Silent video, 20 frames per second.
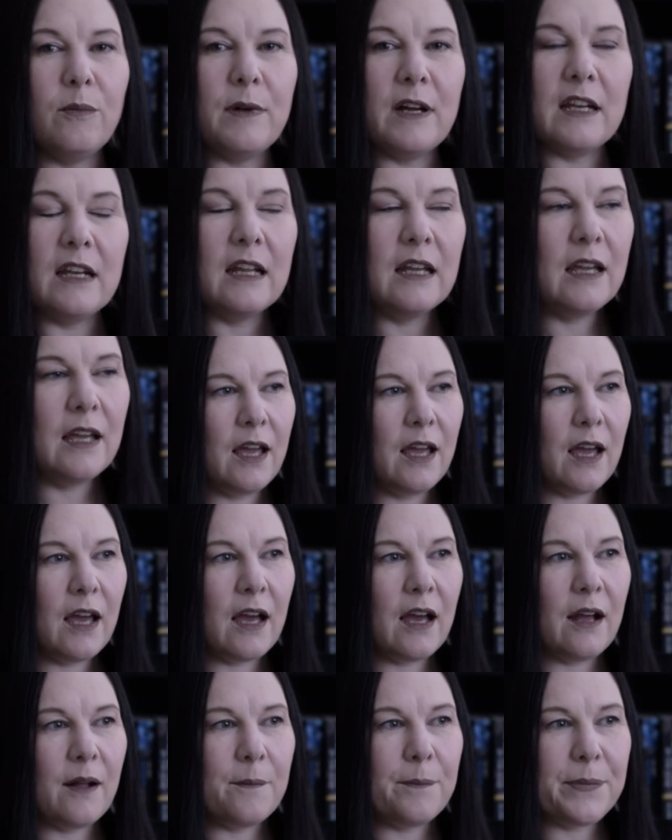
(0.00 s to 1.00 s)
But
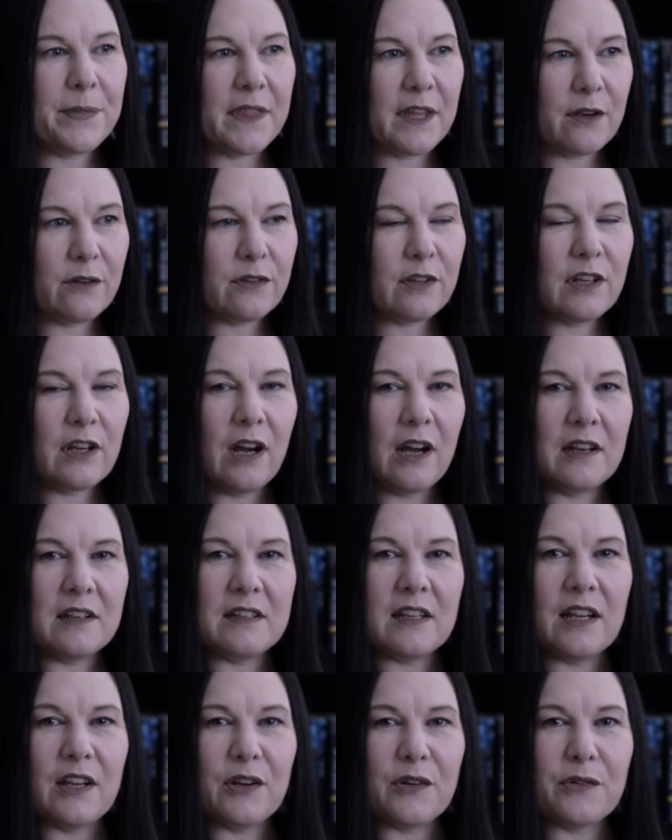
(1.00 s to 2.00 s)
um, there's a
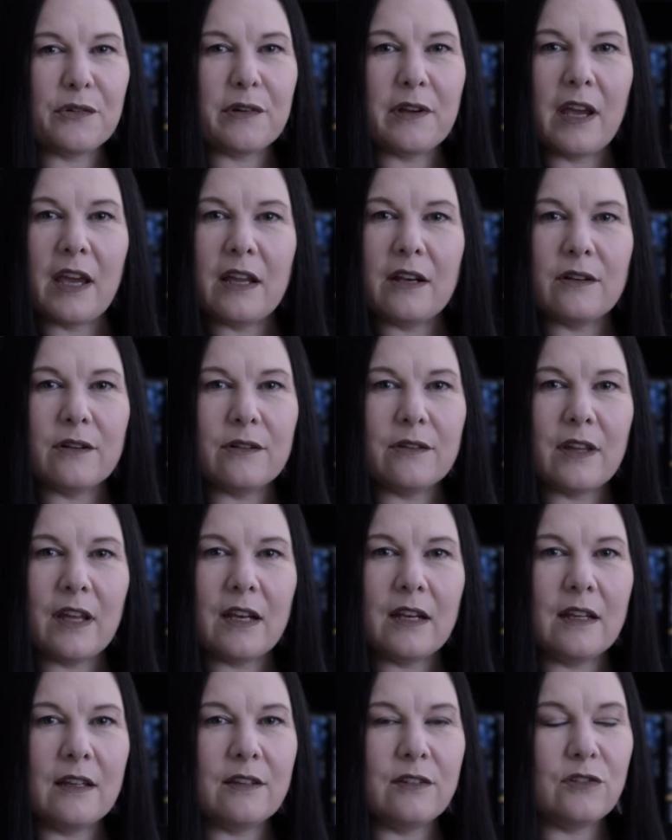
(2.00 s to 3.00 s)
content creator
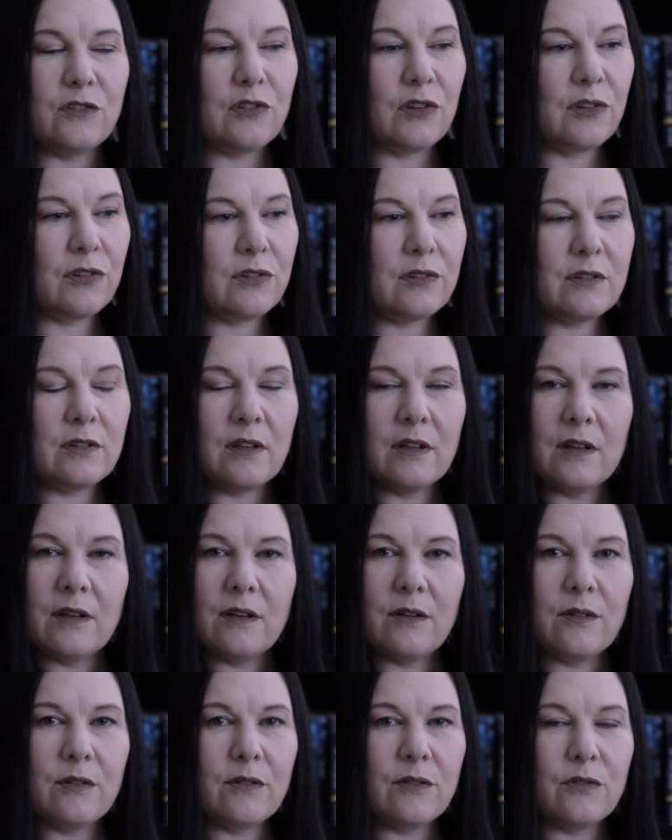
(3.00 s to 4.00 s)
that is just
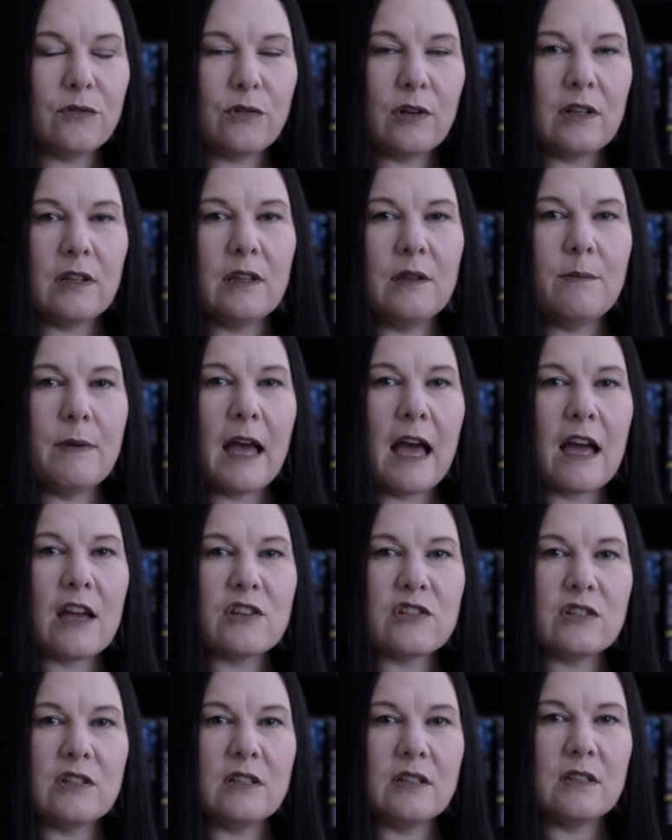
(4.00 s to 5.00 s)
strictly
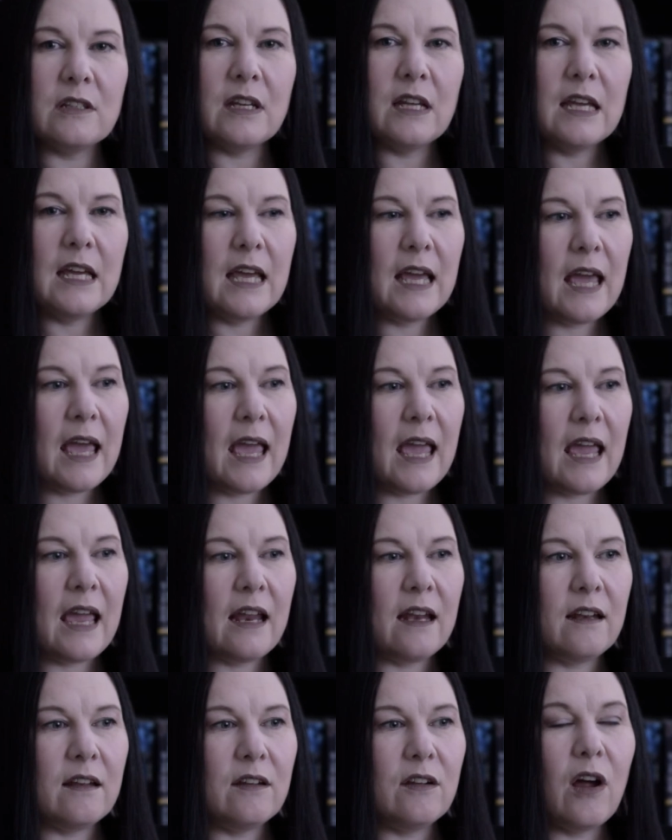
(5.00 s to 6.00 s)
passion
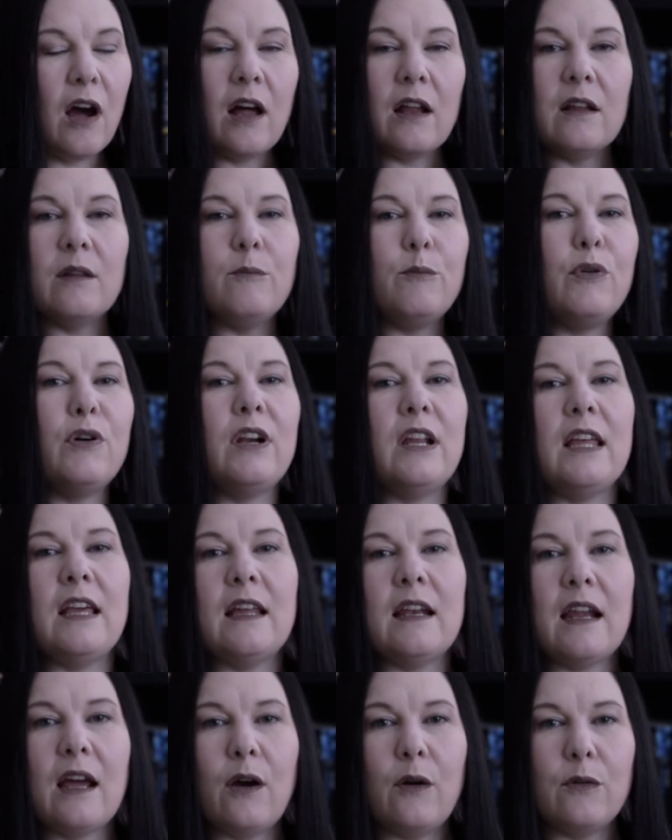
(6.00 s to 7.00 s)
and not putting
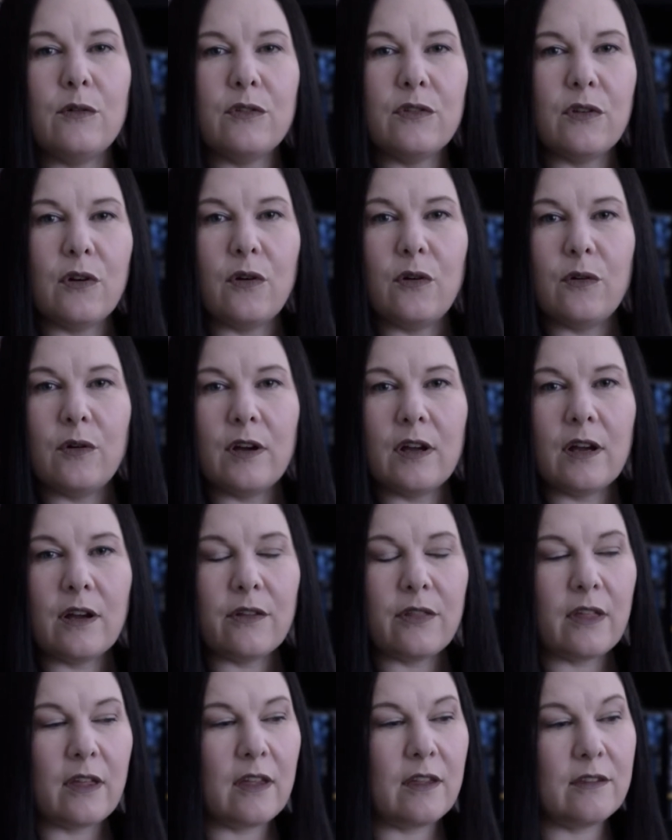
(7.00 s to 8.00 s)
it out. So
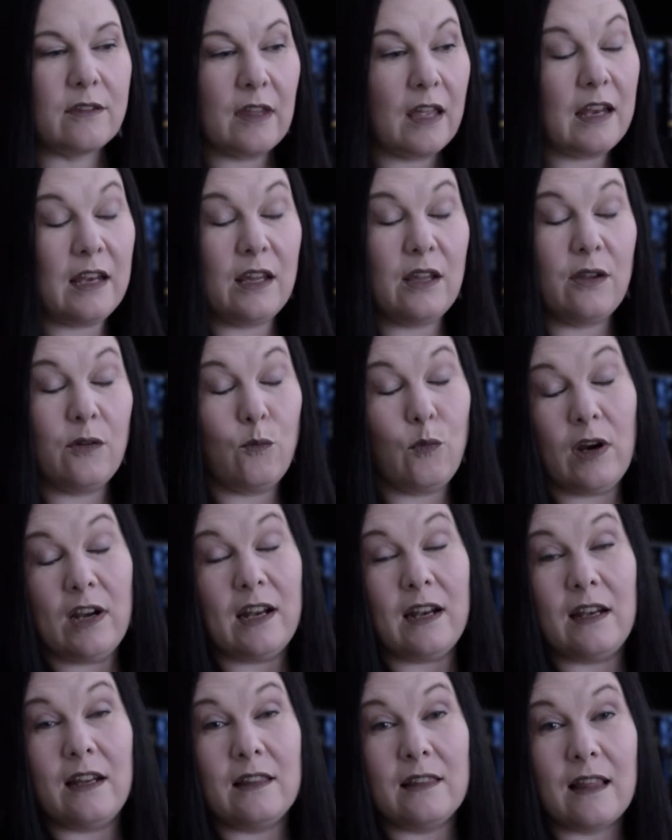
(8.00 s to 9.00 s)
are any one
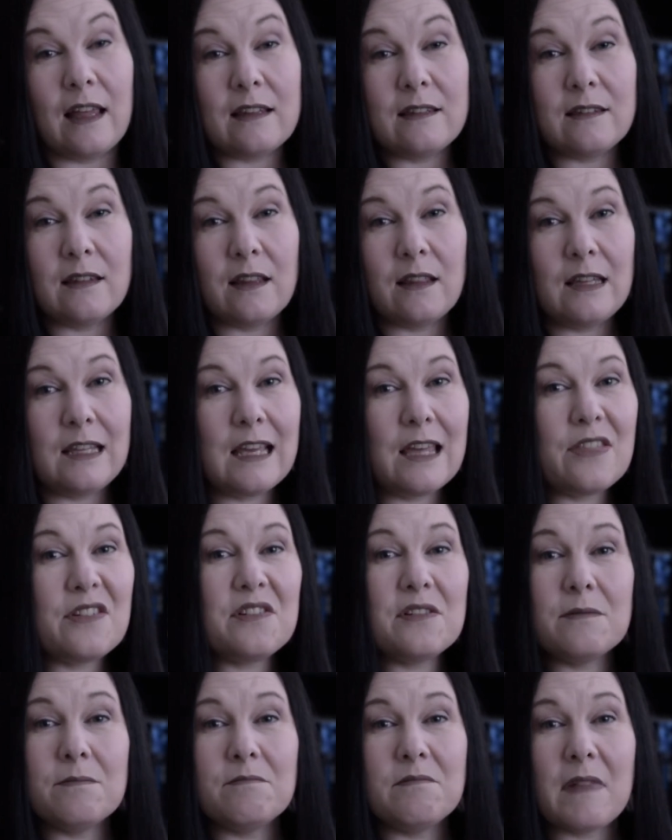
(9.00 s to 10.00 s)
any less than the
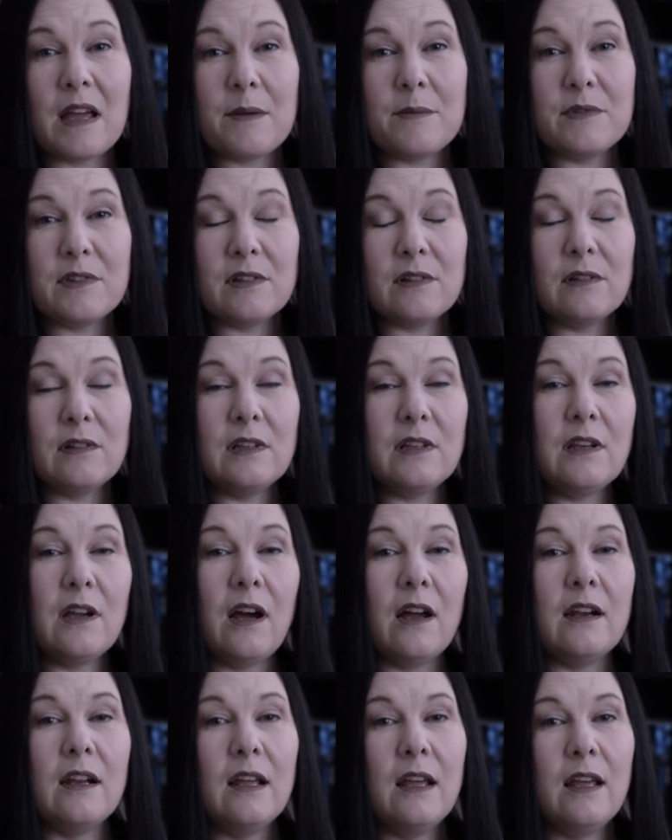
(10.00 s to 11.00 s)
other? Absolutely
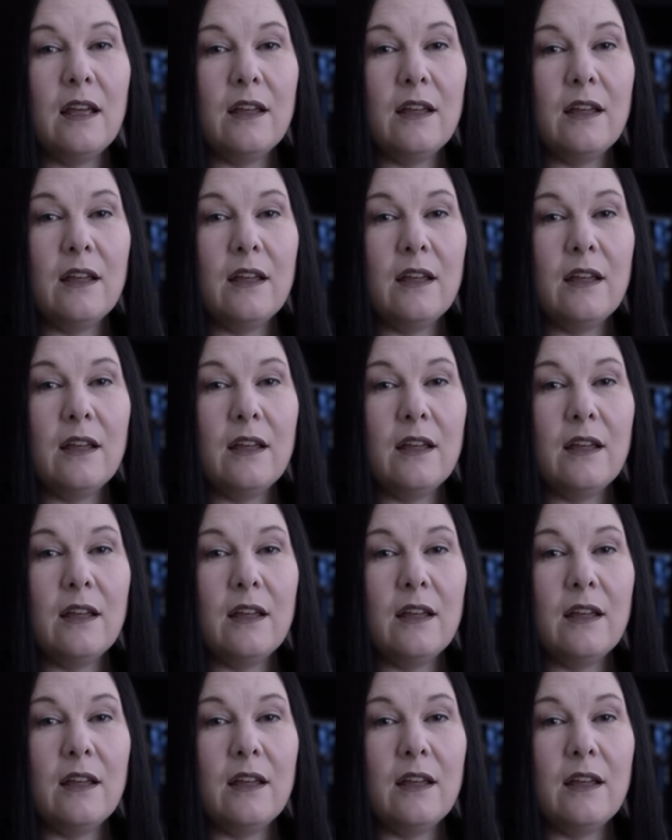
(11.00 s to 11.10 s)
not.